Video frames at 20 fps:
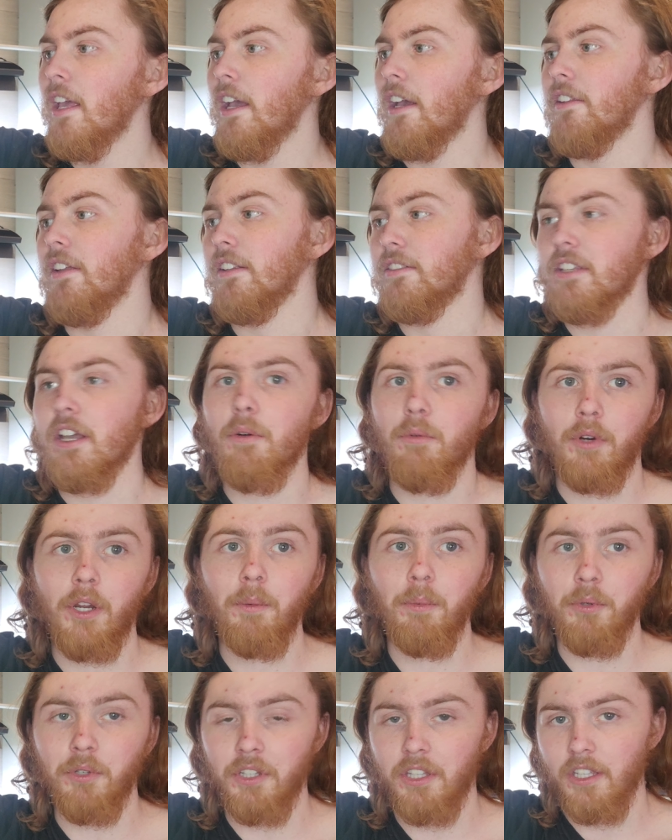And that's how we're
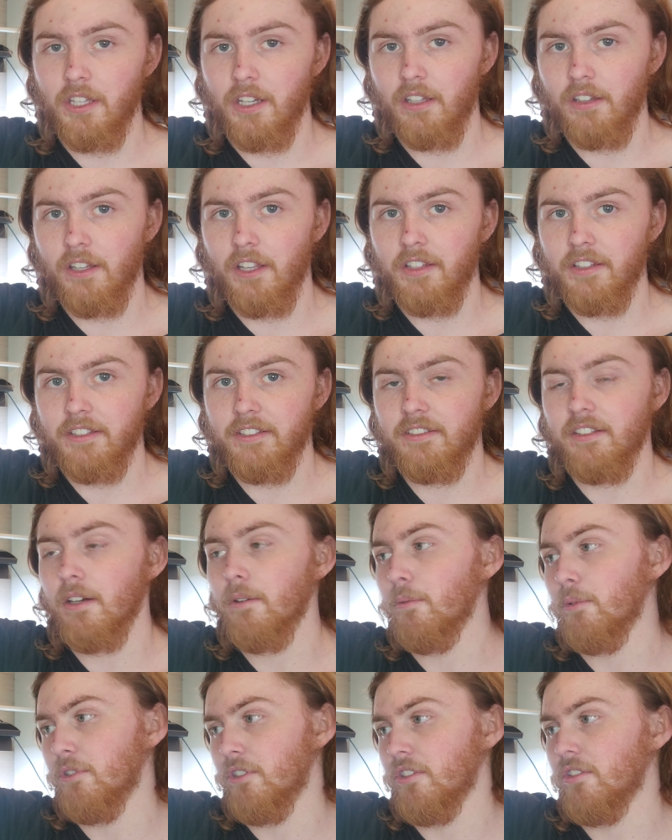able to get a lot of these
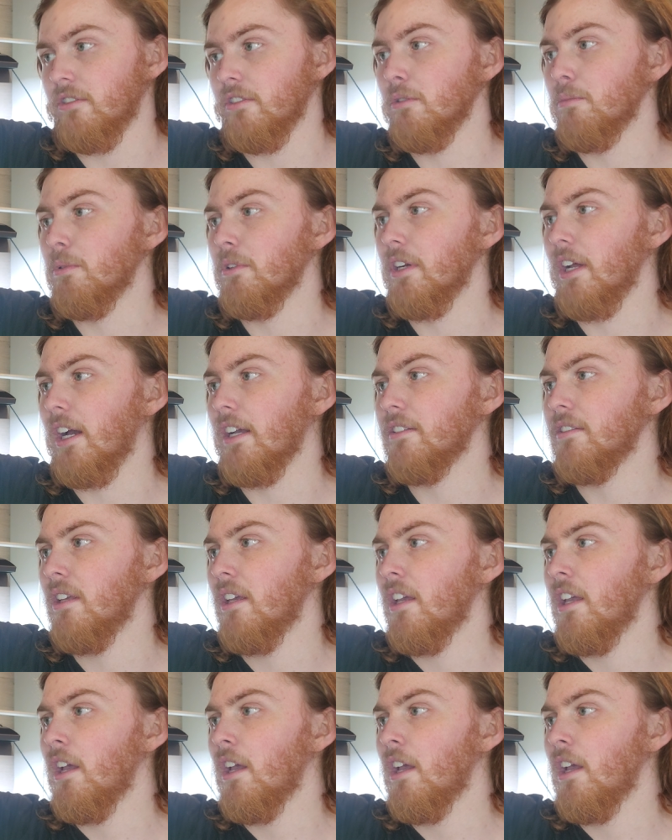stuff, which is super nice.